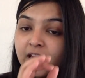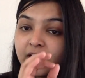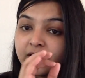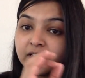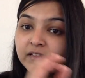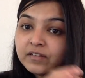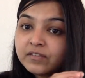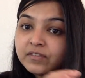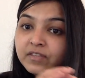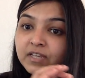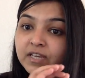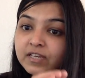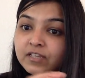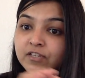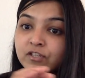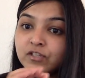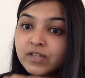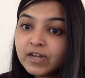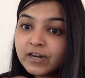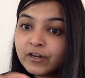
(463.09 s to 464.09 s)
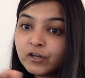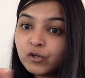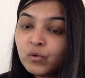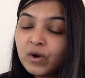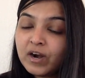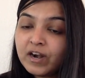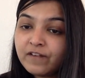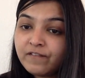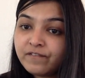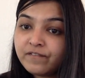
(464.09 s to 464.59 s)
the things that you
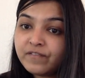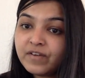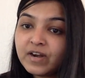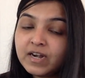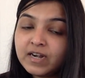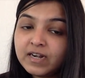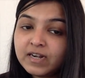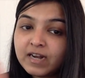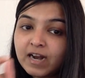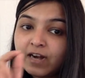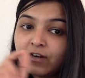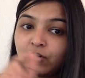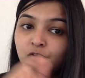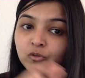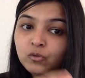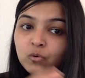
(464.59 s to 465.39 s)
had felt at